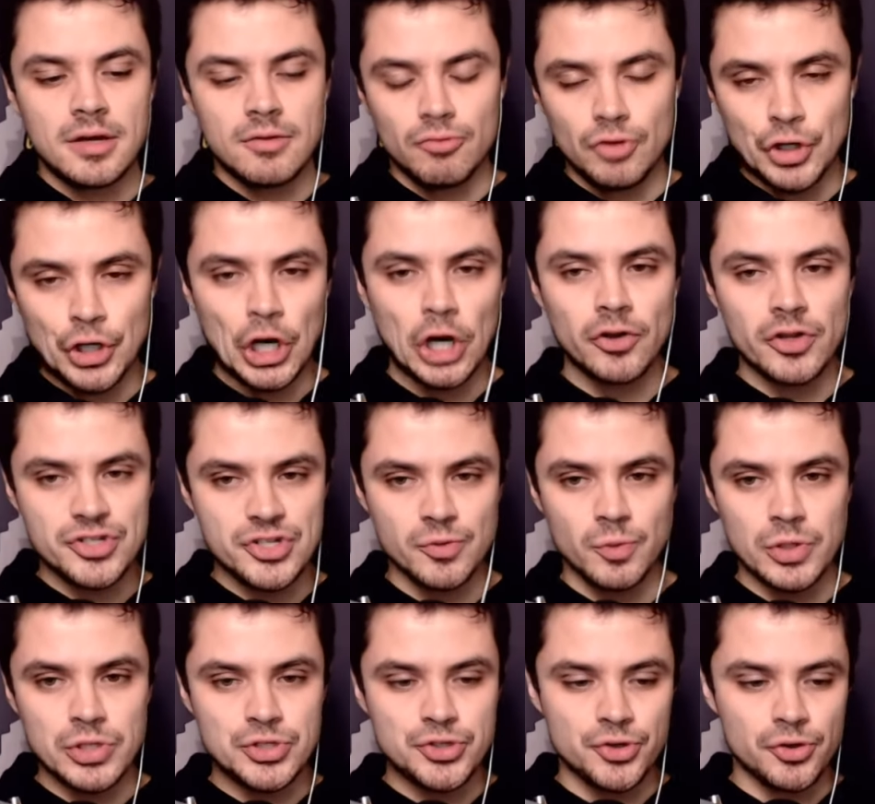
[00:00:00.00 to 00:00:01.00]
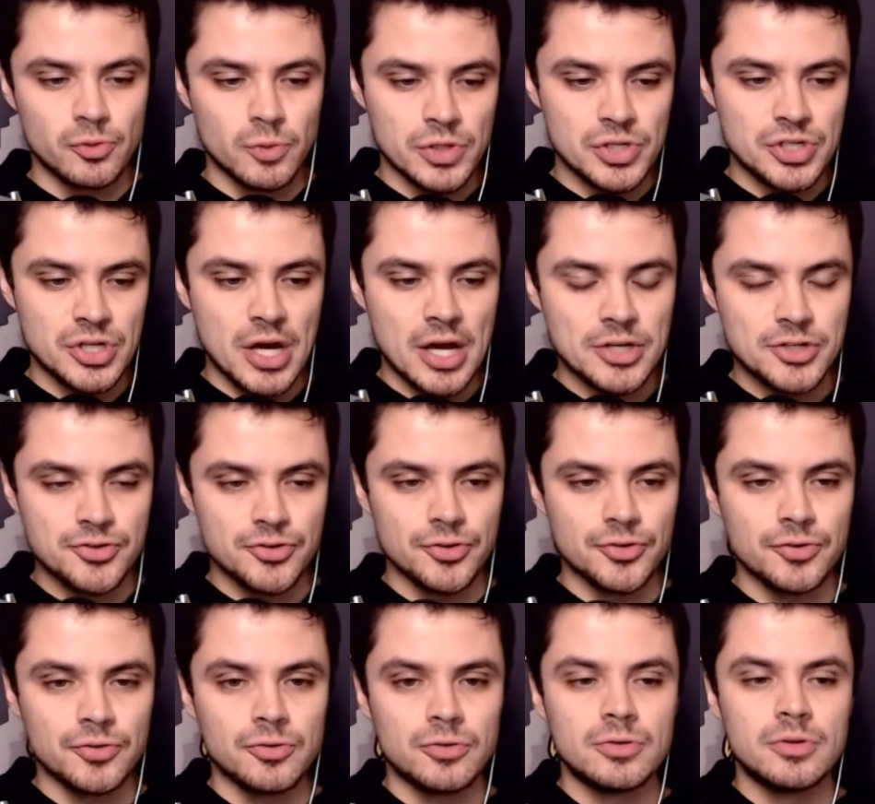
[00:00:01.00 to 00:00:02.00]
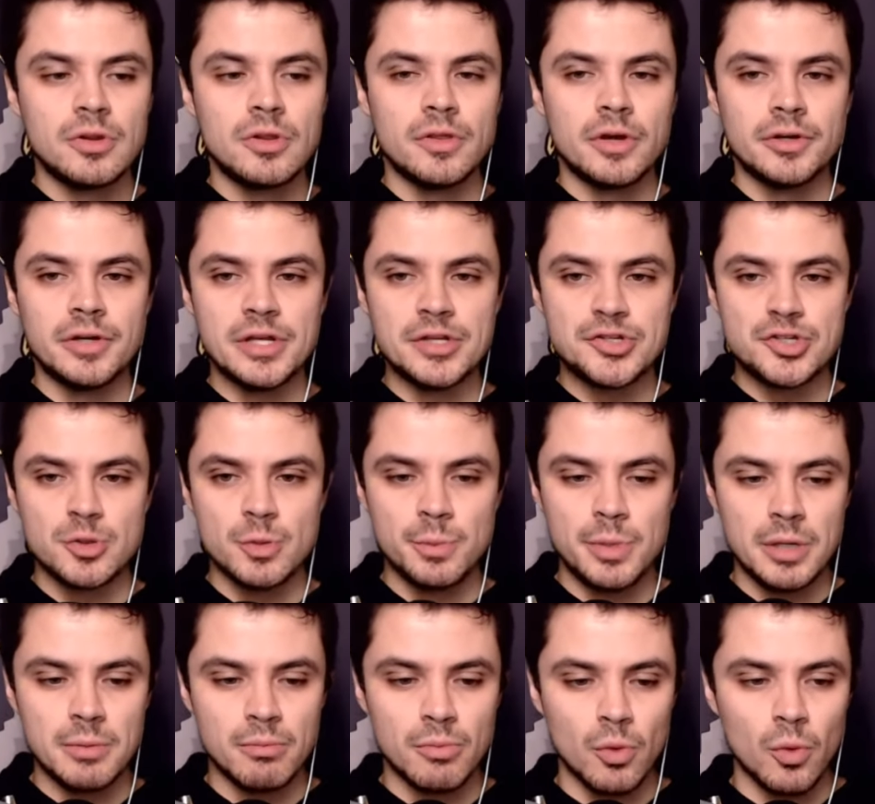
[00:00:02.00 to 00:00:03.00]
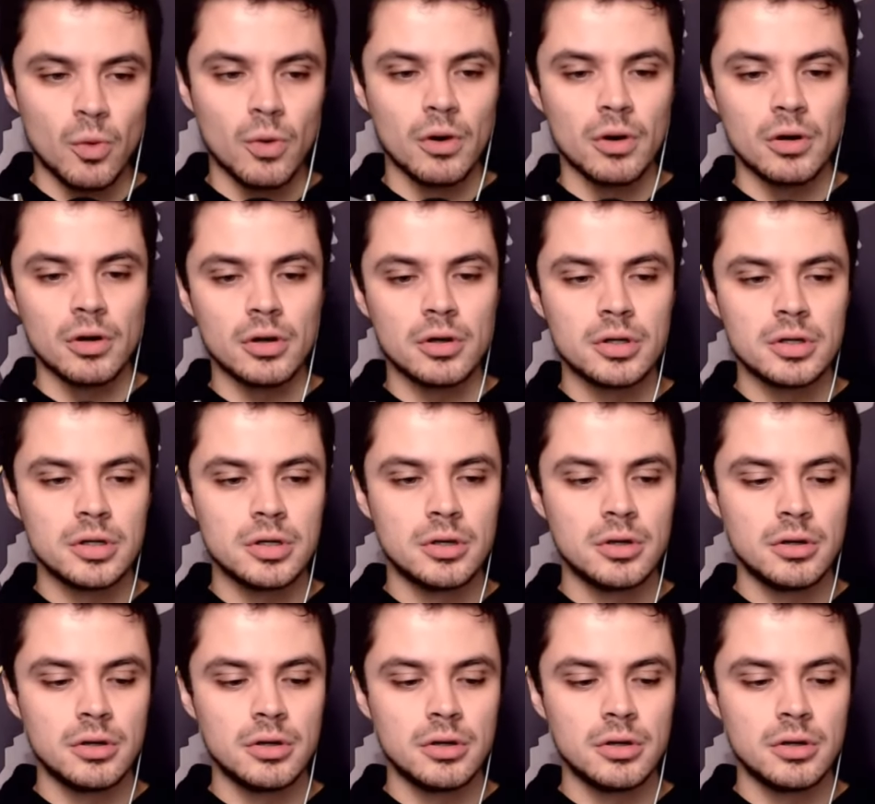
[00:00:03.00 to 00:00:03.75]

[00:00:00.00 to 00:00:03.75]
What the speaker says: regardless of what's true and what's not true, there needs to be more